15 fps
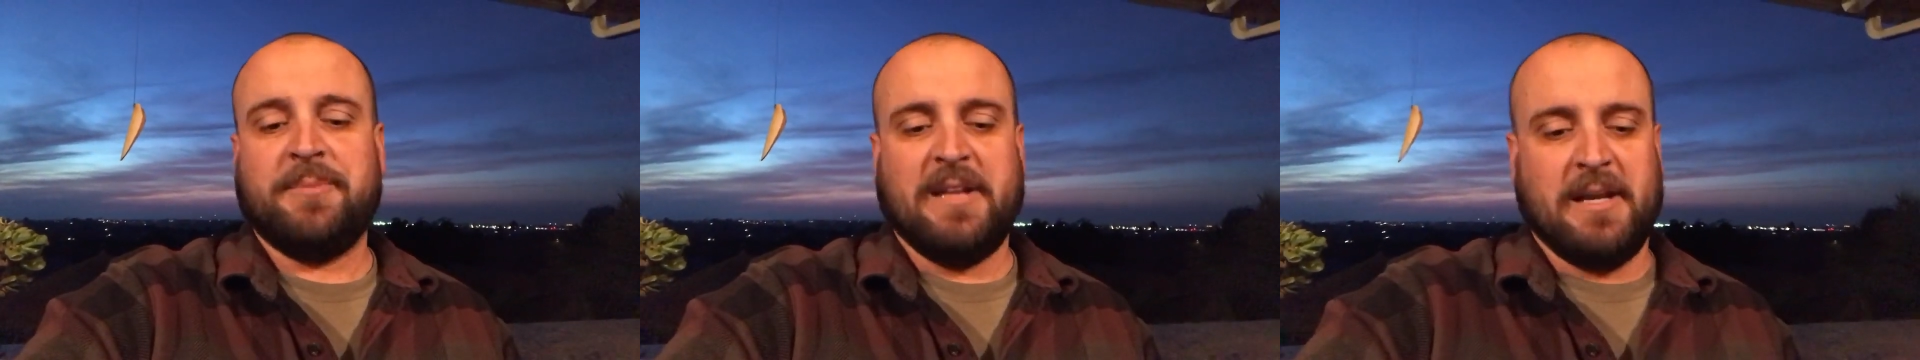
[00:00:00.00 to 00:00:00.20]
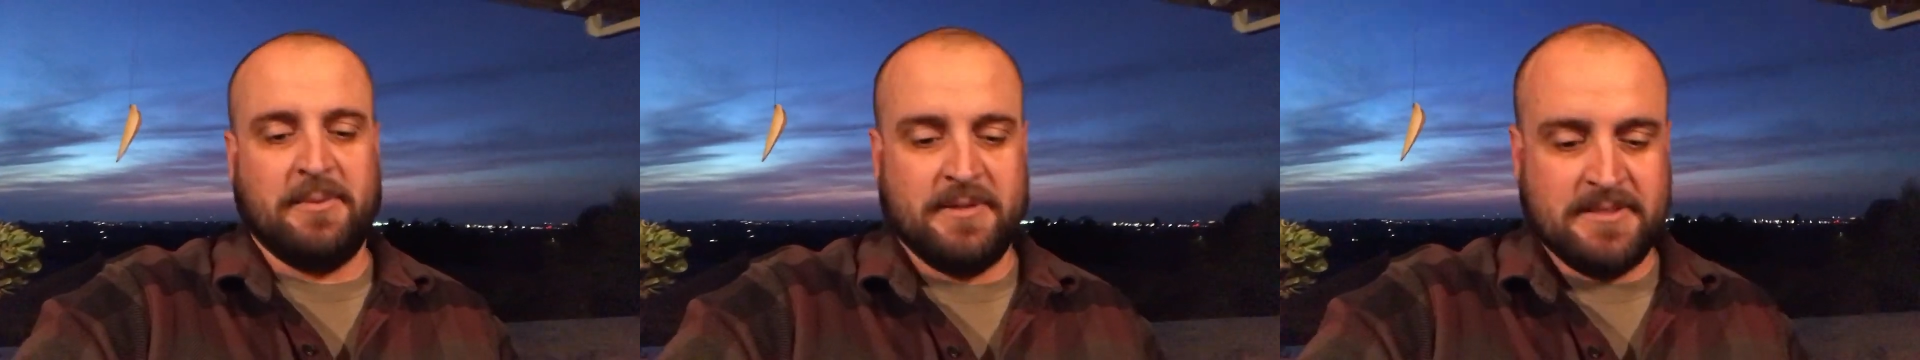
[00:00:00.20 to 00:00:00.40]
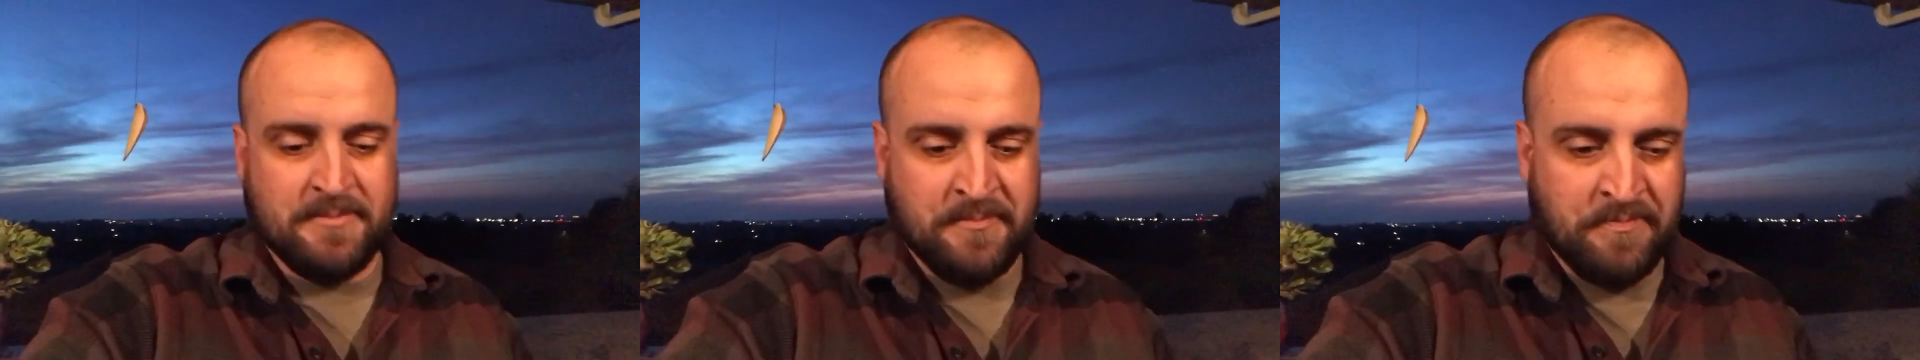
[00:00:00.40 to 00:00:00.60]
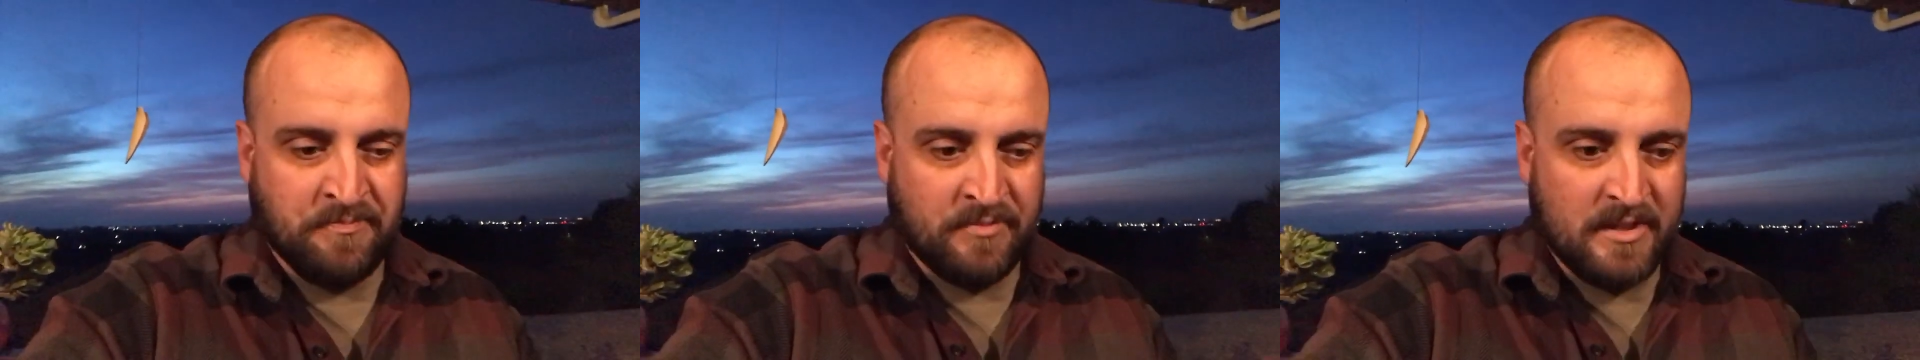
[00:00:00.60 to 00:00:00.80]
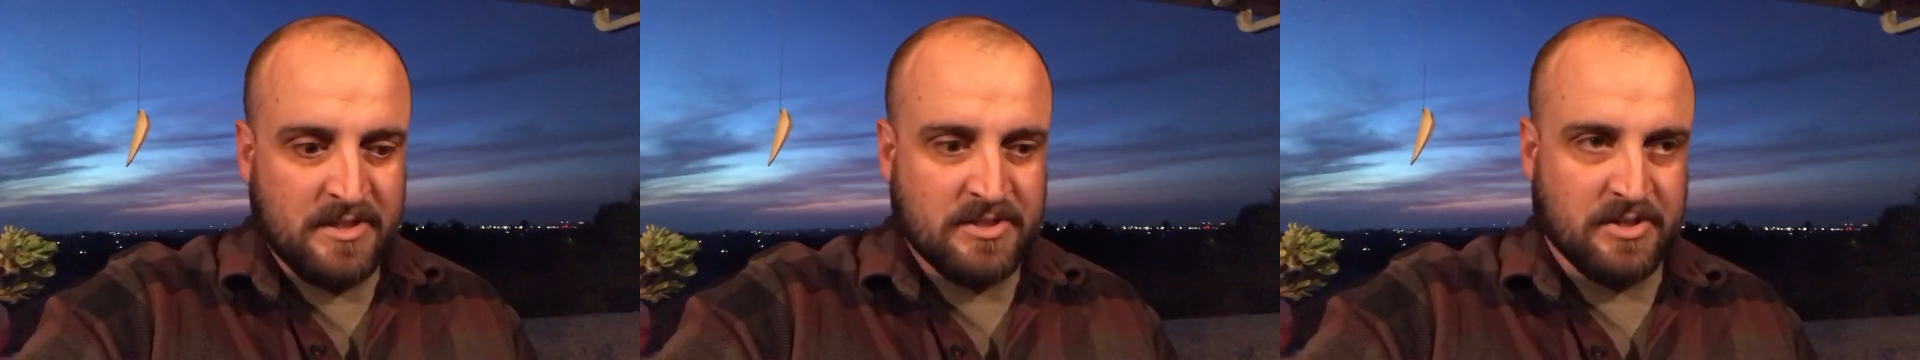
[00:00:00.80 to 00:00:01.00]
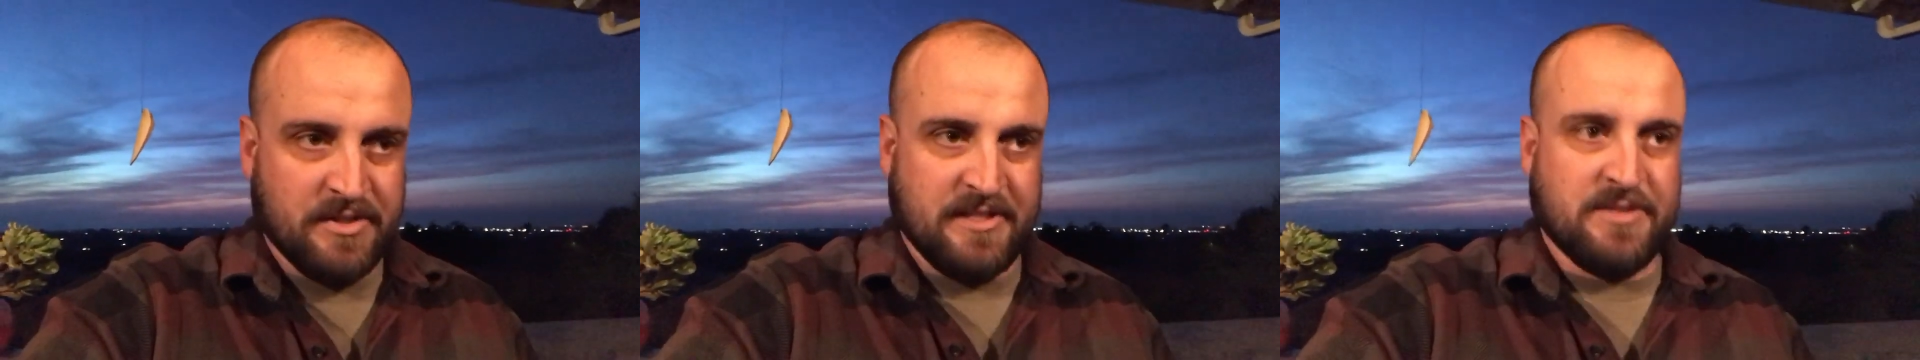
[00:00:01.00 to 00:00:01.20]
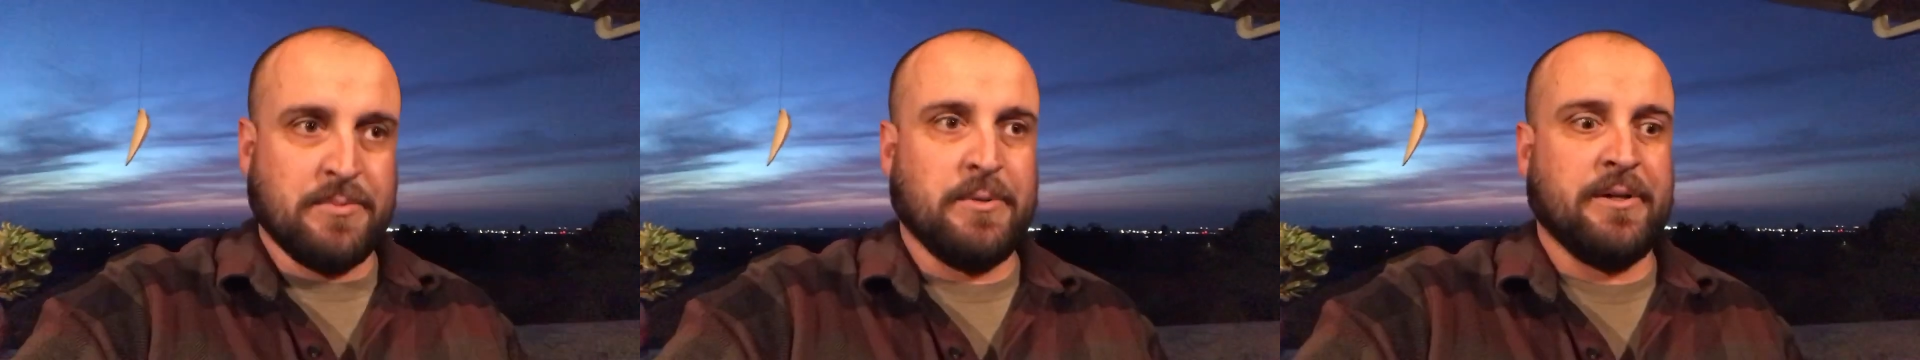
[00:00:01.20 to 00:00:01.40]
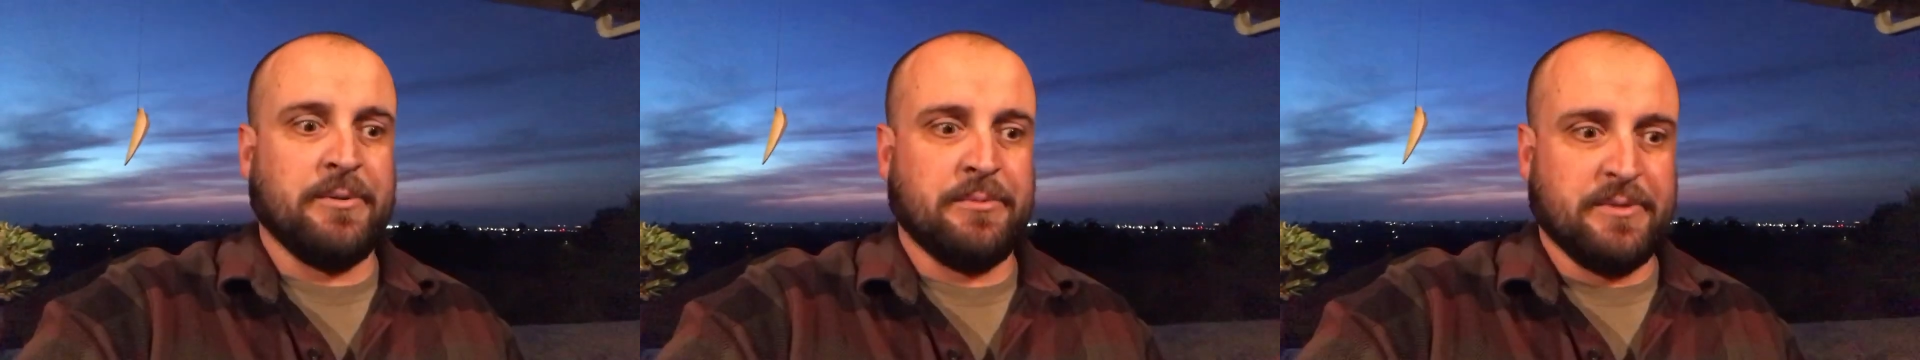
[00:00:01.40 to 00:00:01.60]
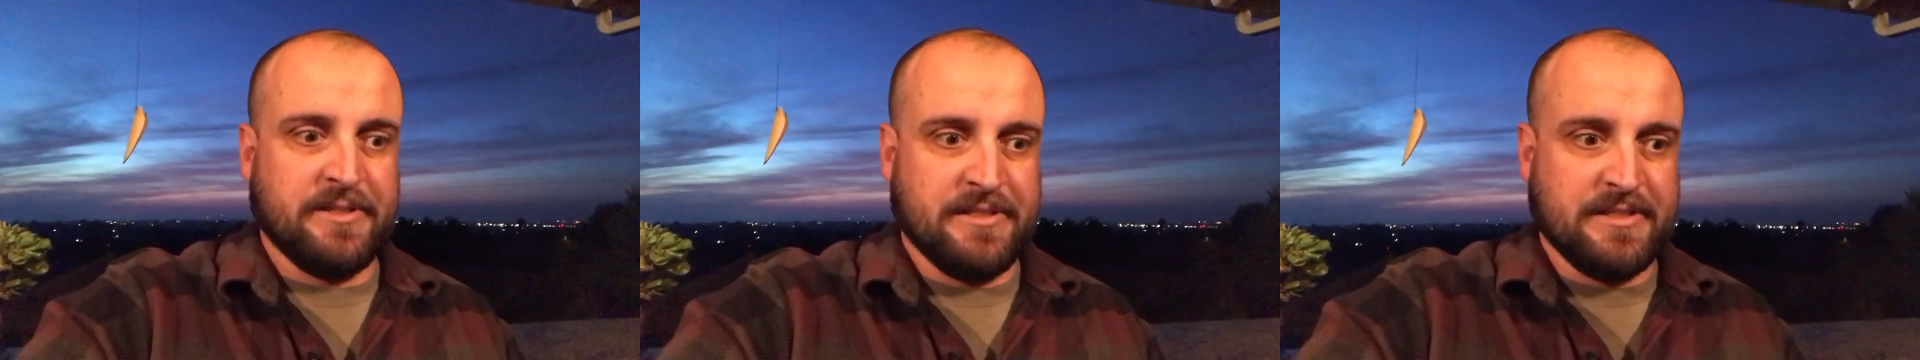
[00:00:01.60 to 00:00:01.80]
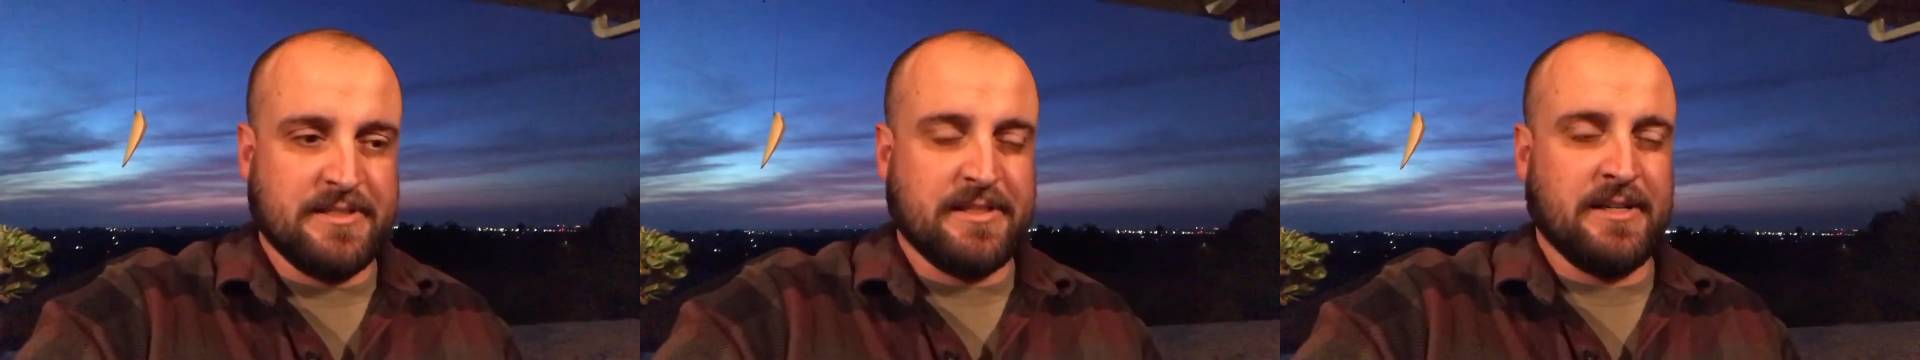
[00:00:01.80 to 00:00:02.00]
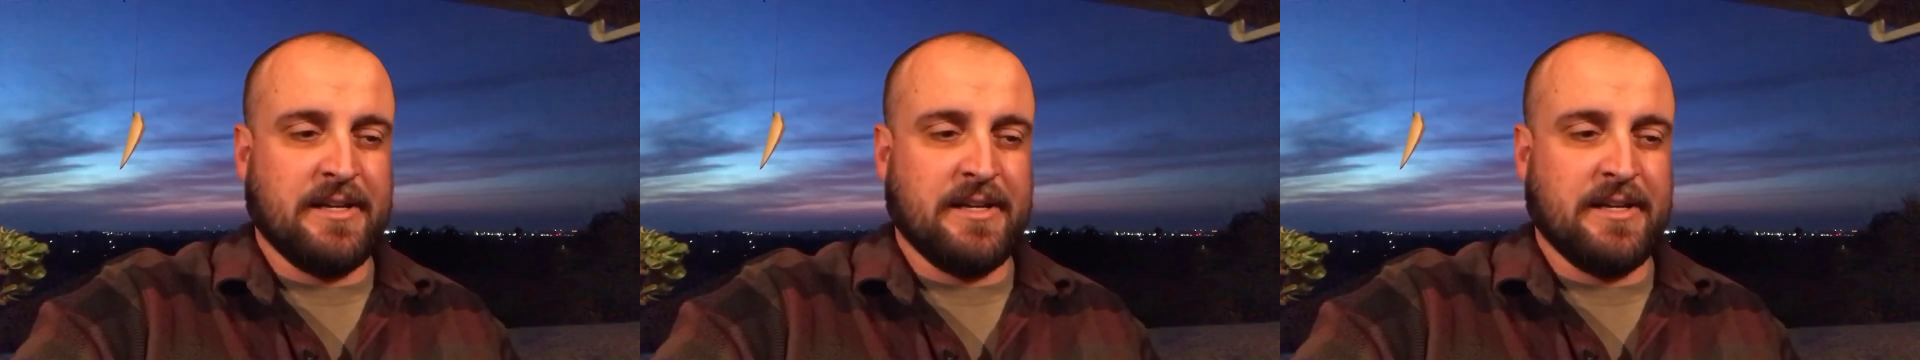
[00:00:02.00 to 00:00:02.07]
Anyways, so this one was